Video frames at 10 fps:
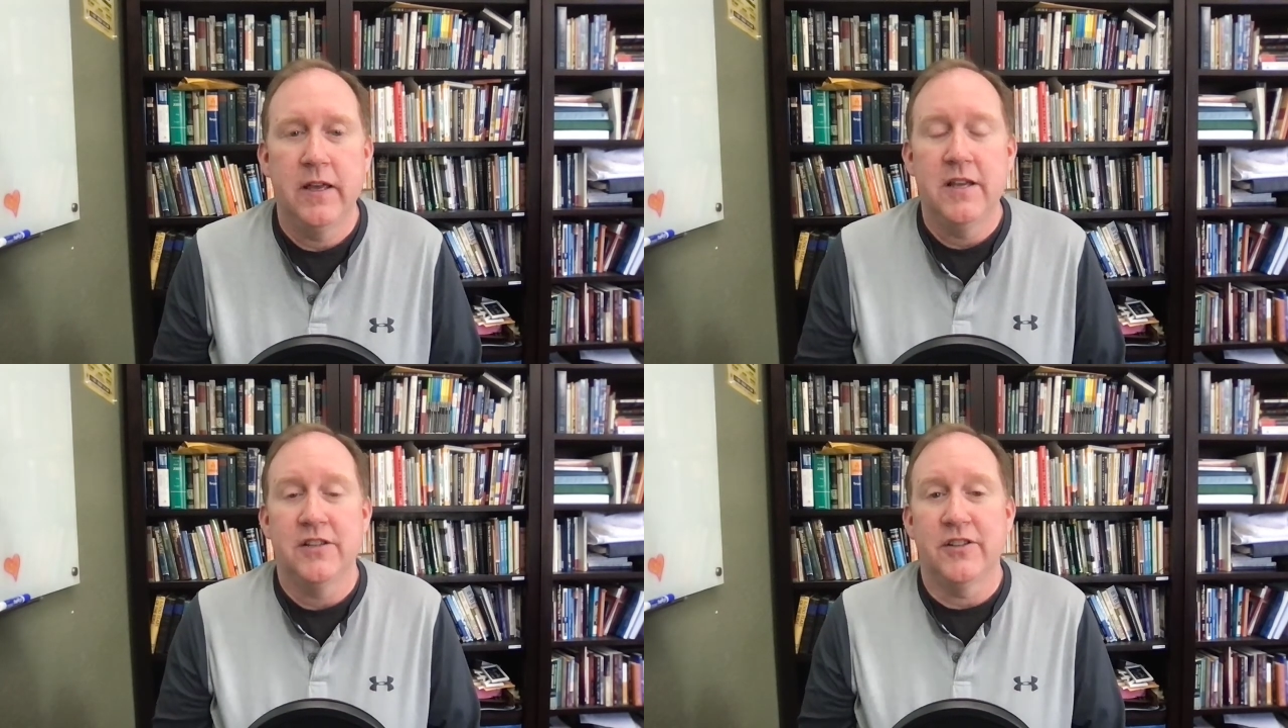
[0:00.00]

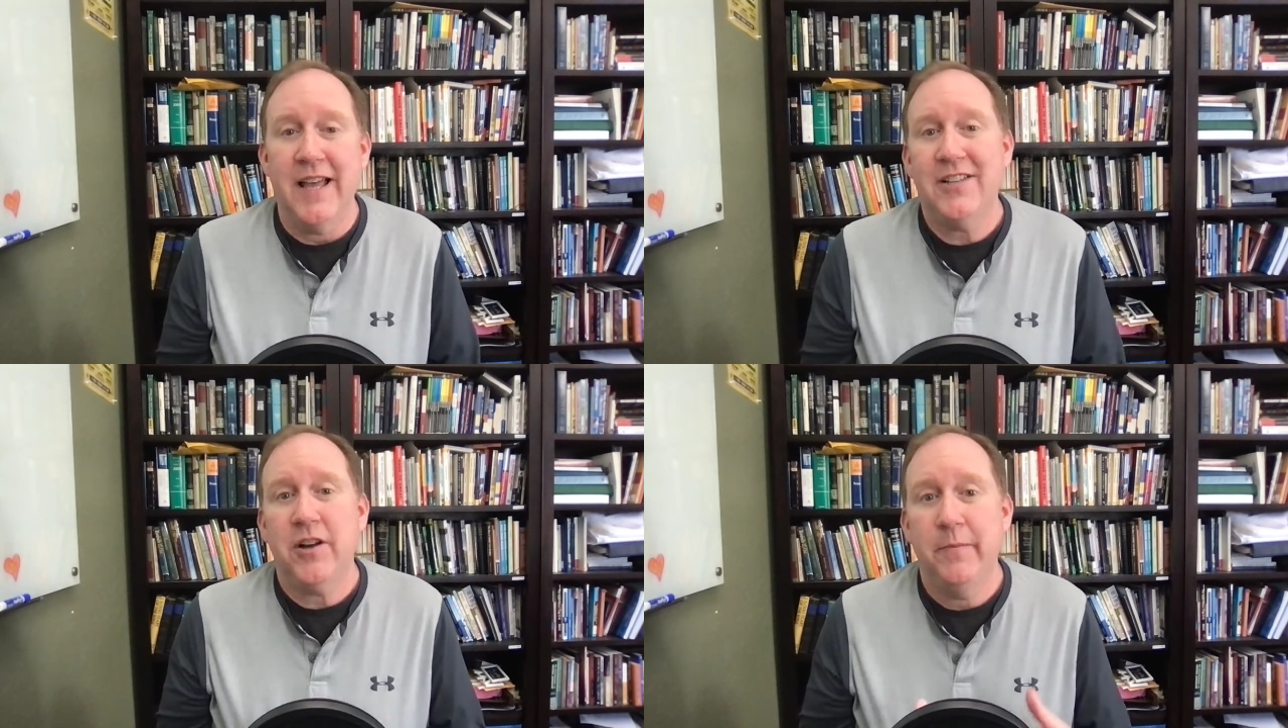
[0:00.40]
So
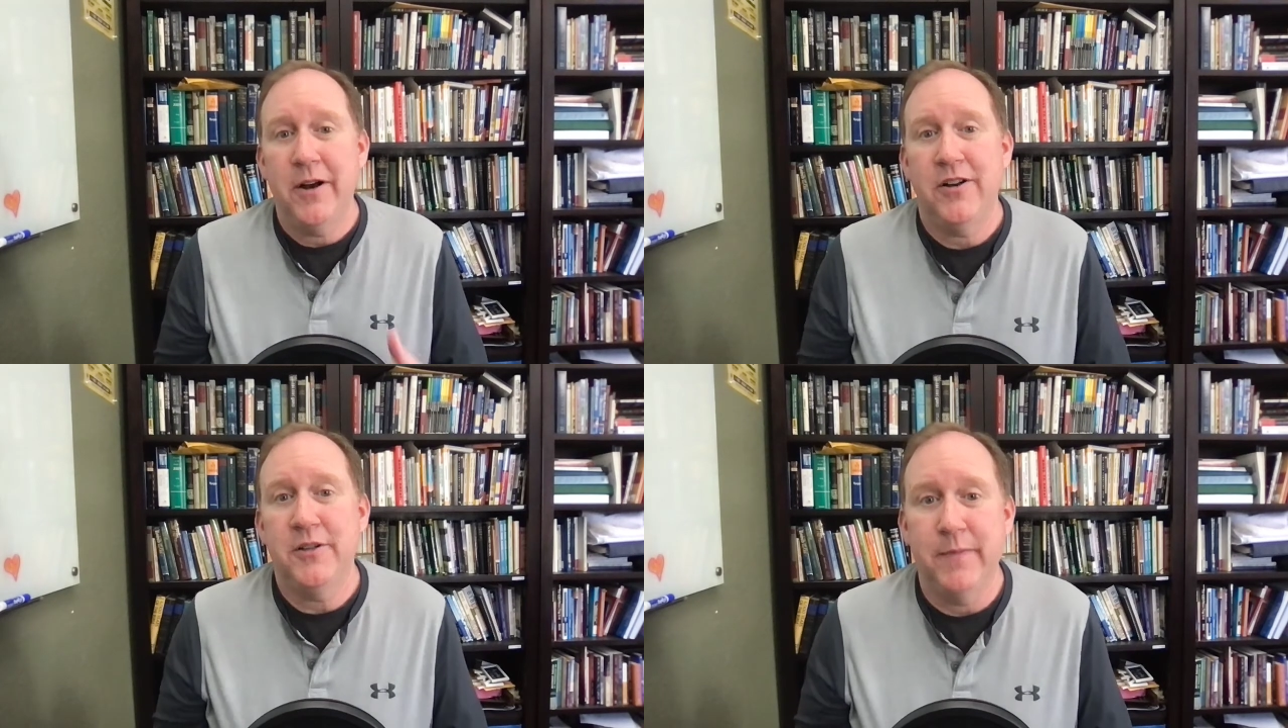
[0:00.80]
that's our
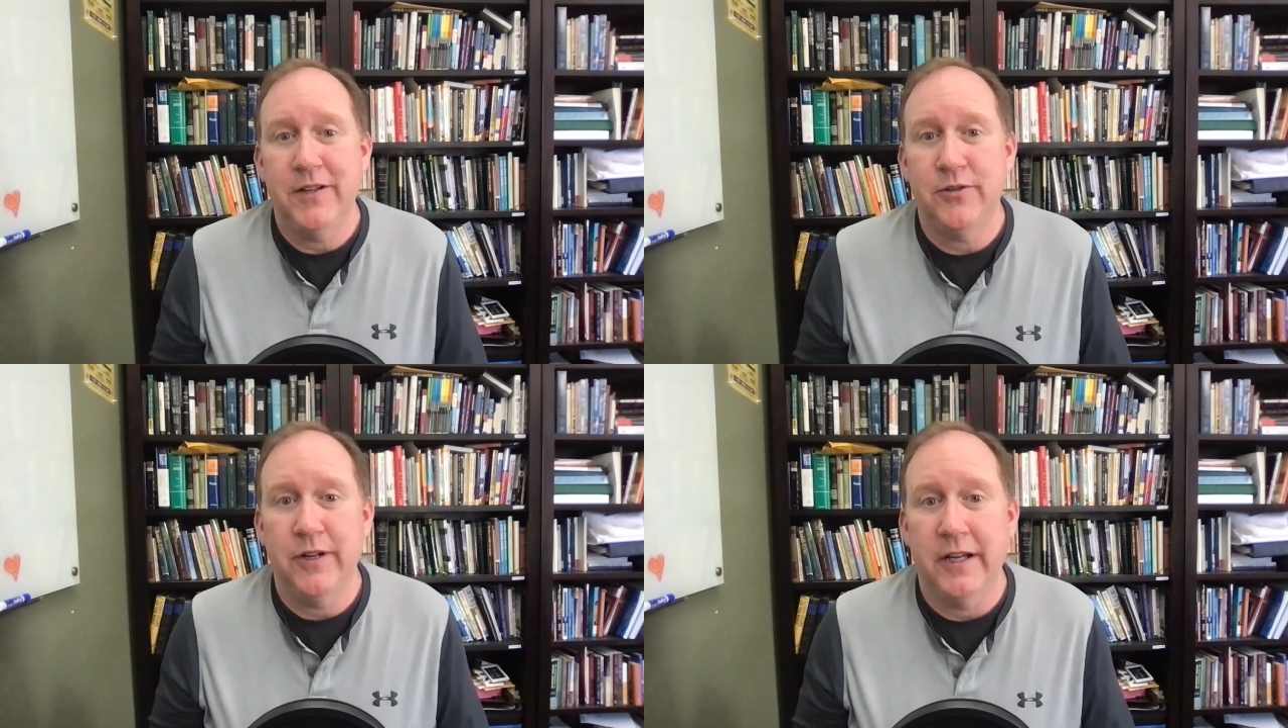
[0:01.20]
marriage
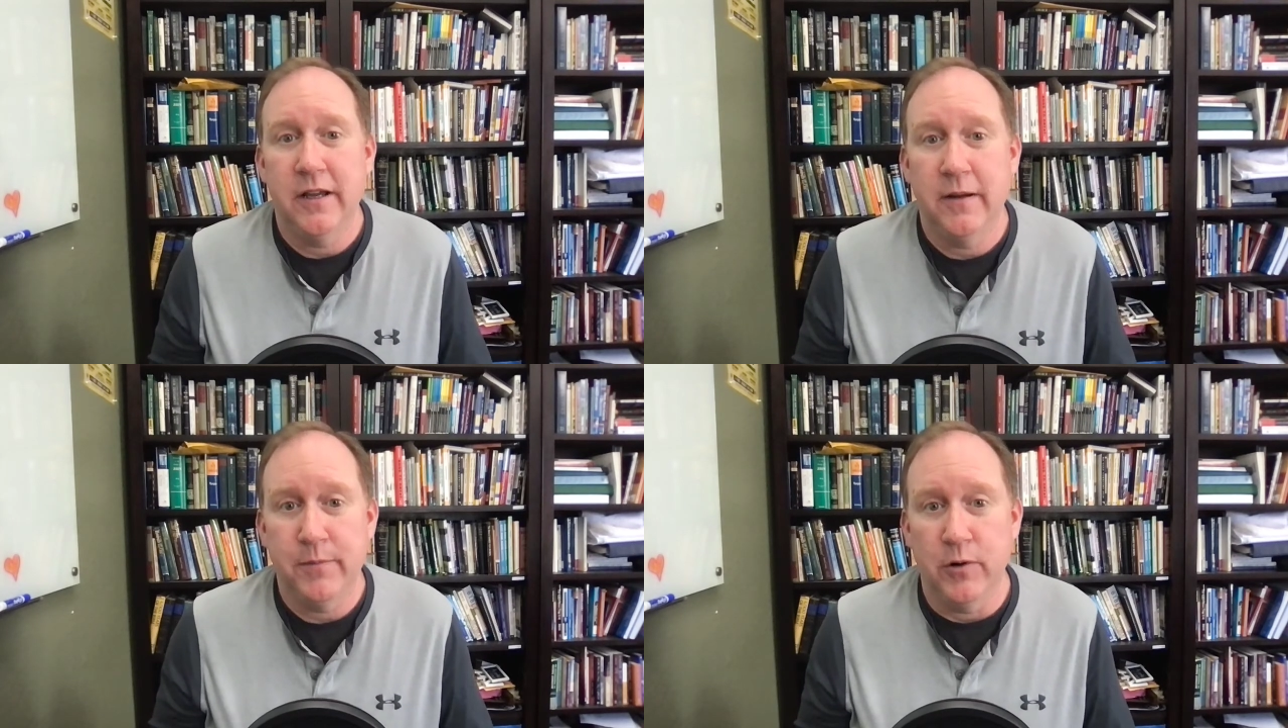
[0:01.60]
mentoring
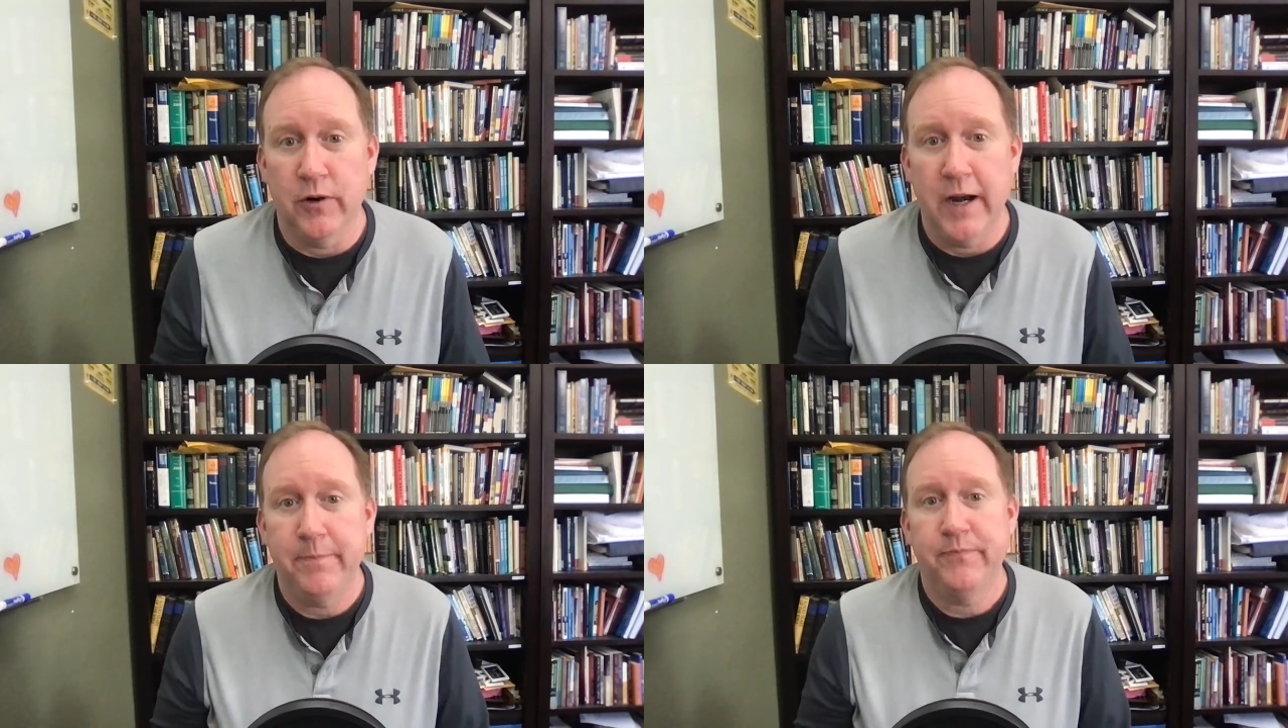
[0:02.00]

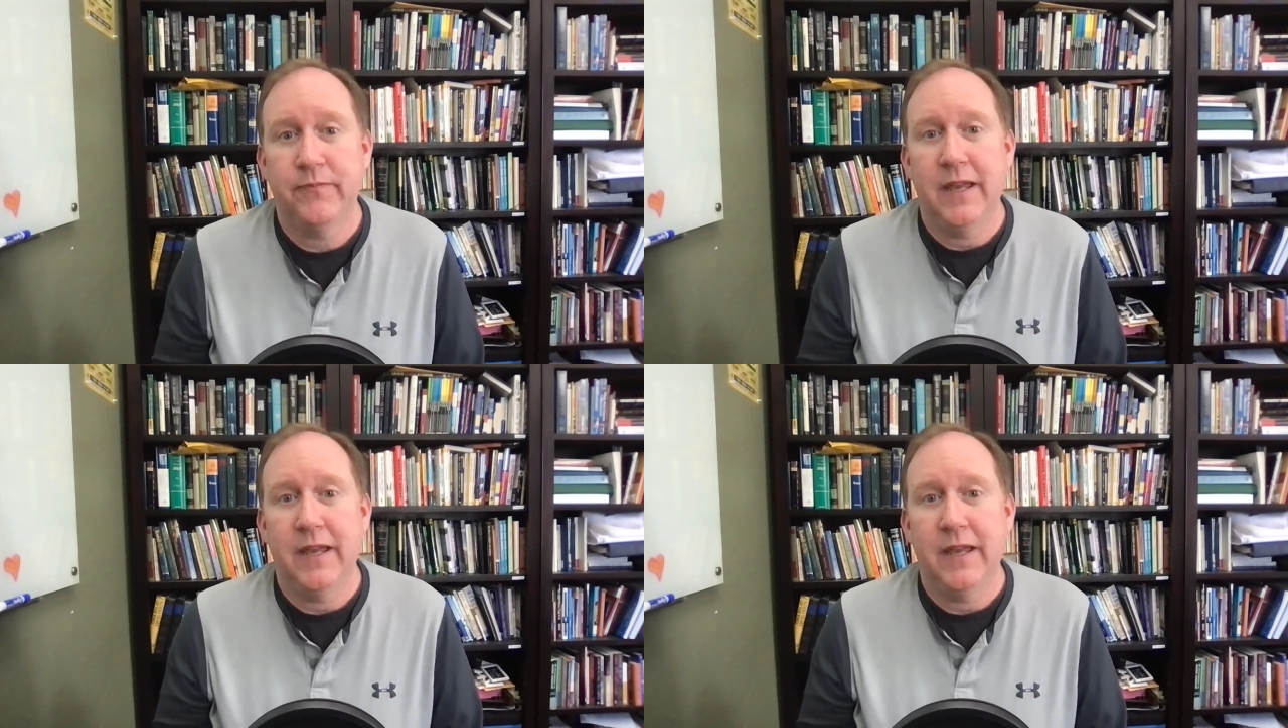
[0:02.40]
program.